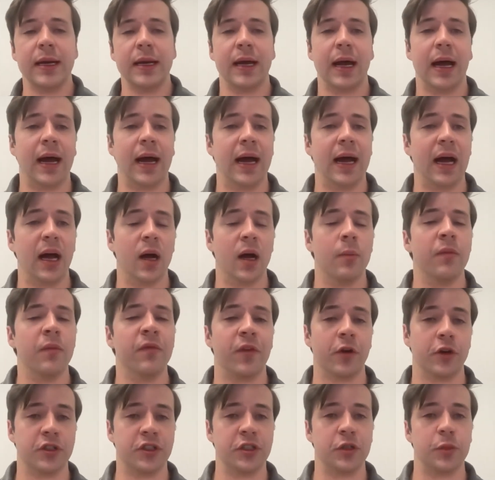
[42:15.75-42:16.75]
um,
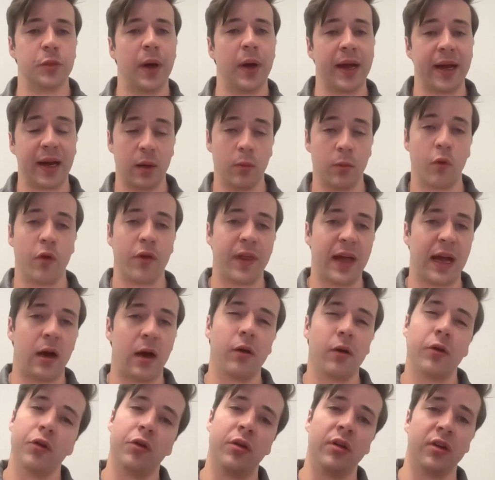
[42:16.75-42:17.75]
versus buying them
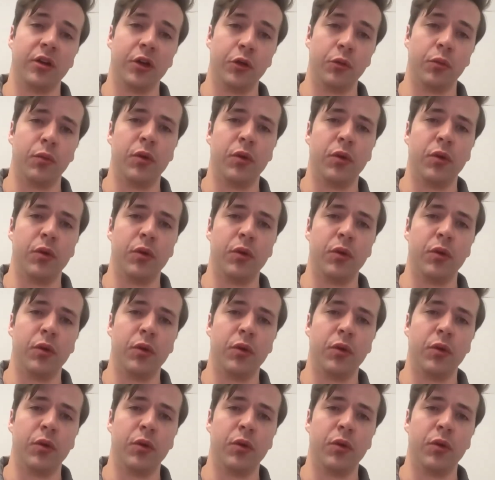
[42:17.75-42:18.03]
without, you, can, you,